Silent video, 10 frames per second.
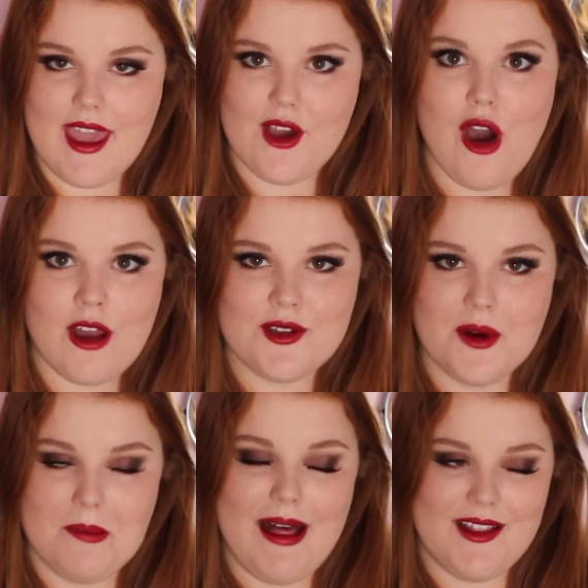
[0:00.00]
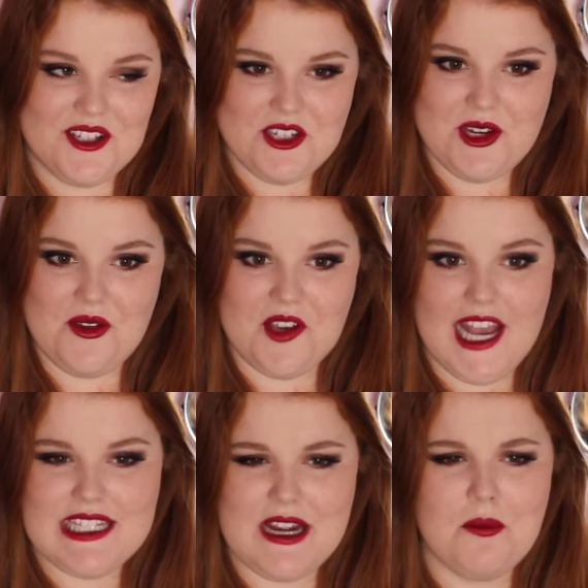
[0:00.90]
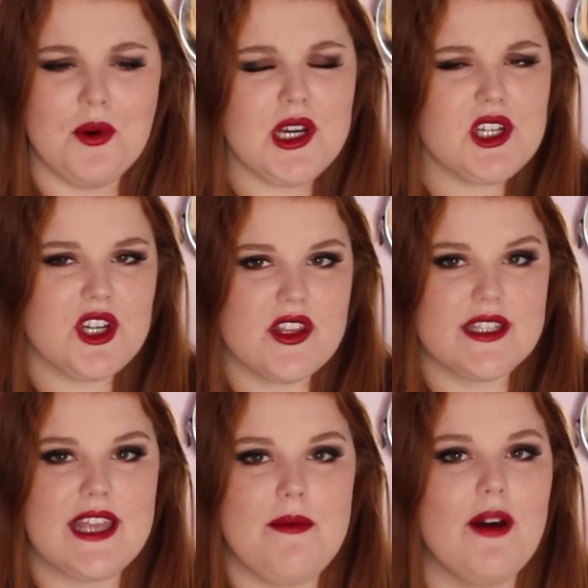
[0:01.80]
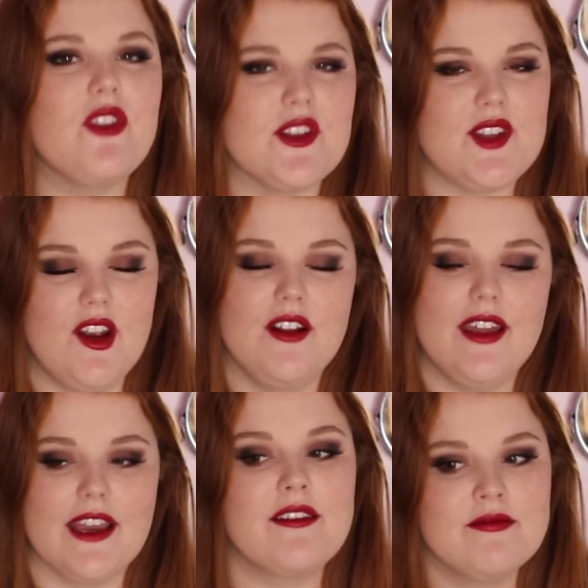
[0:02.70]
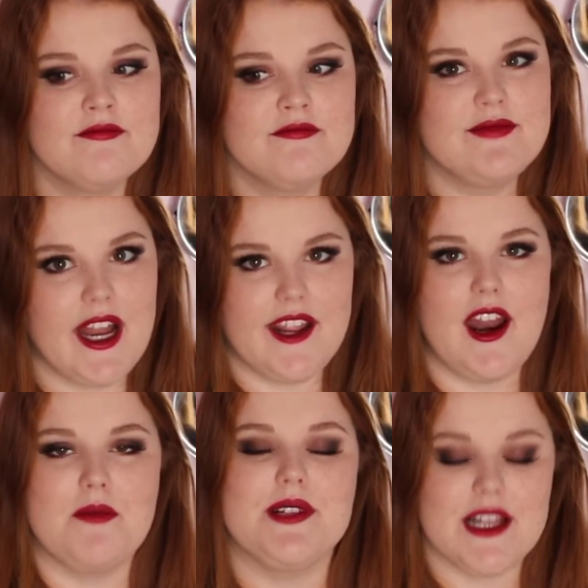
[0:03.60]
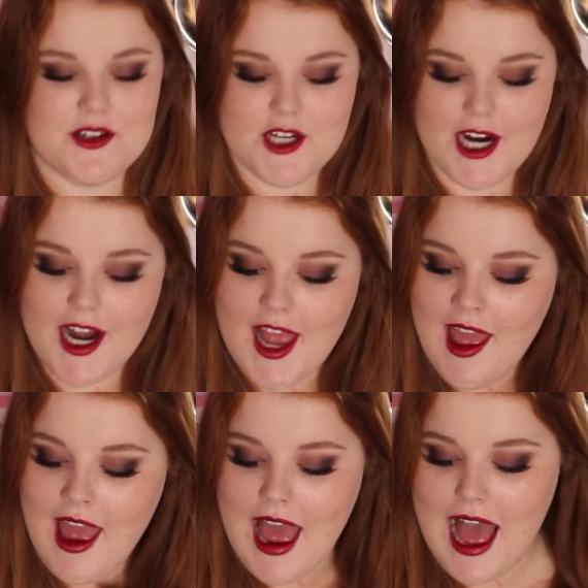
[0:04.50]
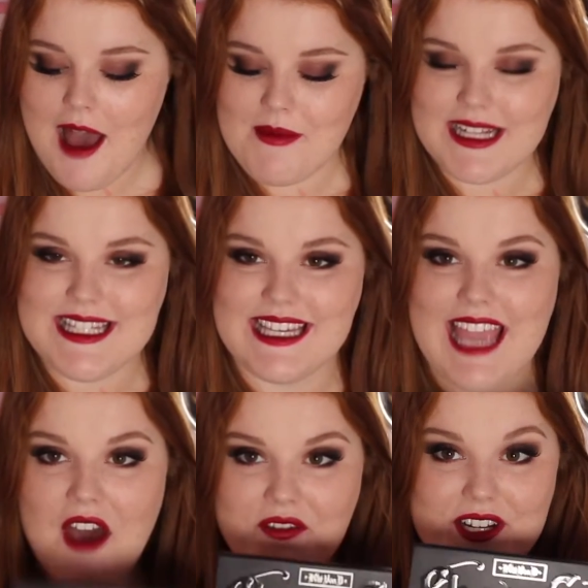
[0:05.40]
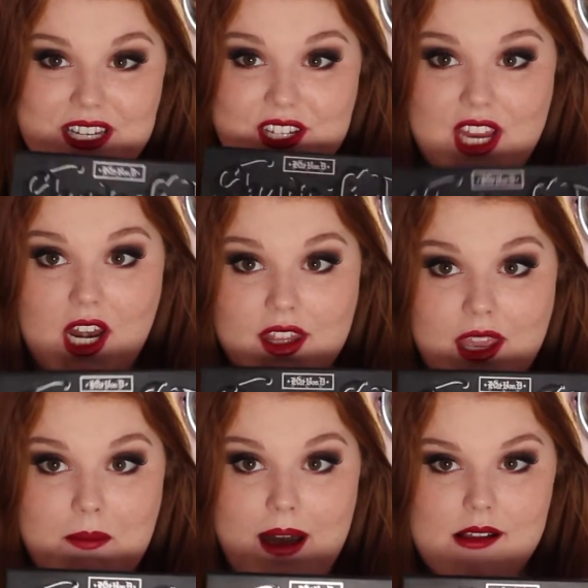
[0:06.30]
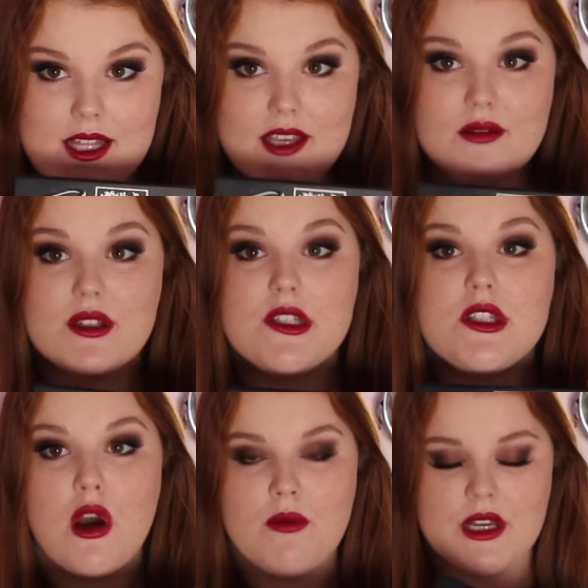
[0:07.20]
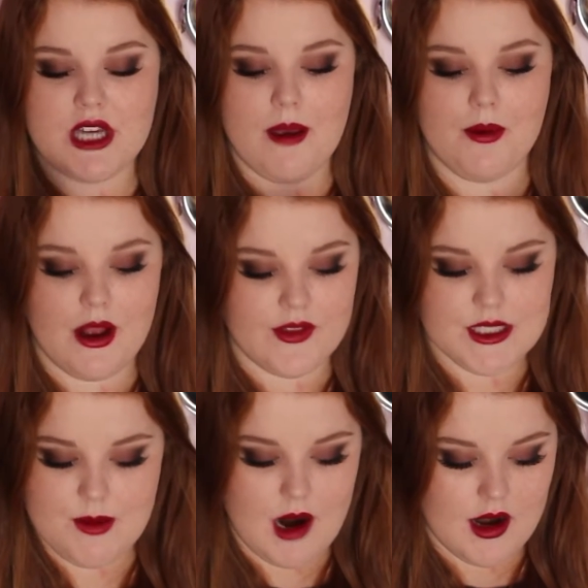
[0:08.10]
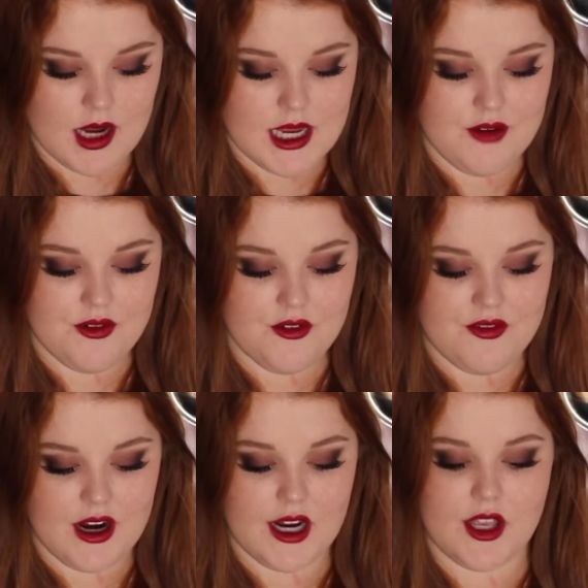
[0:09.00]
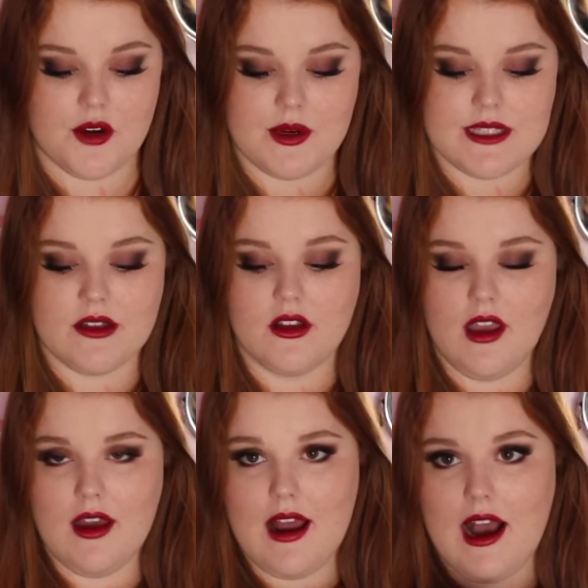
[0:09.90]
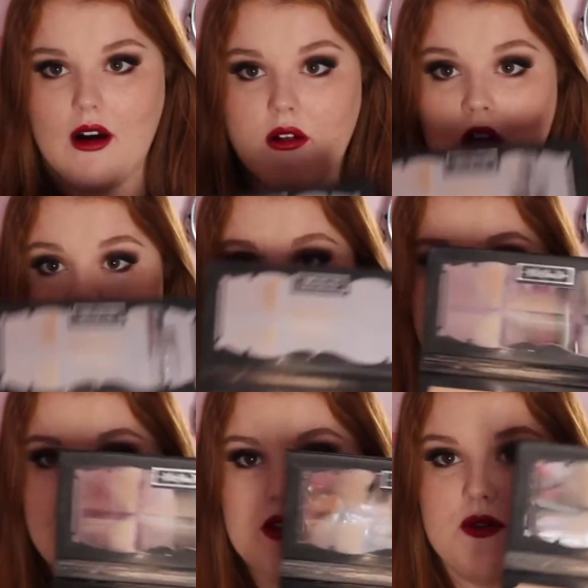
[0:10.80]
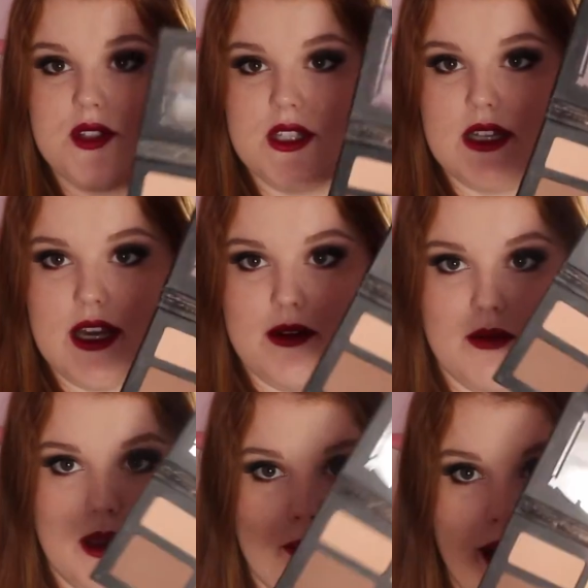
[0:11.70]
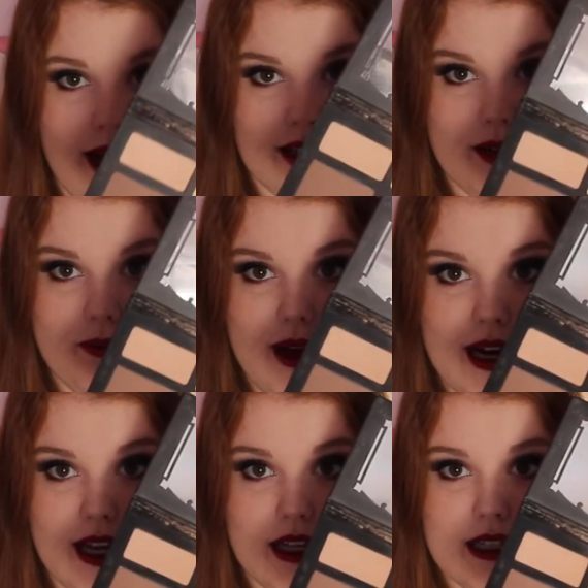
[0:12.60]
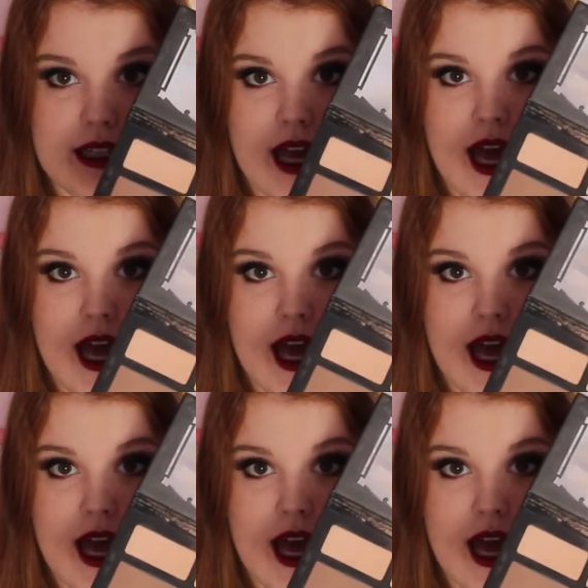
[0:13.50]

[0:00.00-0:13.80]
a contour palette to show you guys. Now I'm pretty sure this came out this year, like 99% sure. It's the Kat Von D Shade and Light palette. There was so much hype around this product, and for very good reason. Look at how used and like banged up mine is.